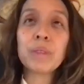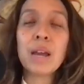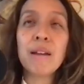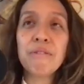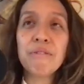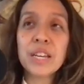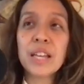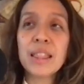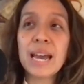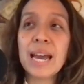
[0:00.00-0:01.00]
I
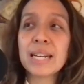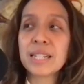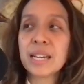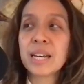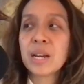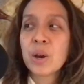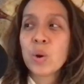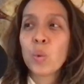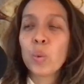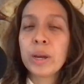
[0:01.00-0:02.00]
feel that
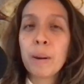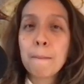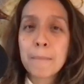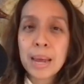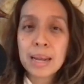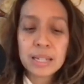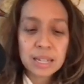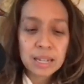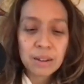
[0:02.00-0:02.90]
we are meant,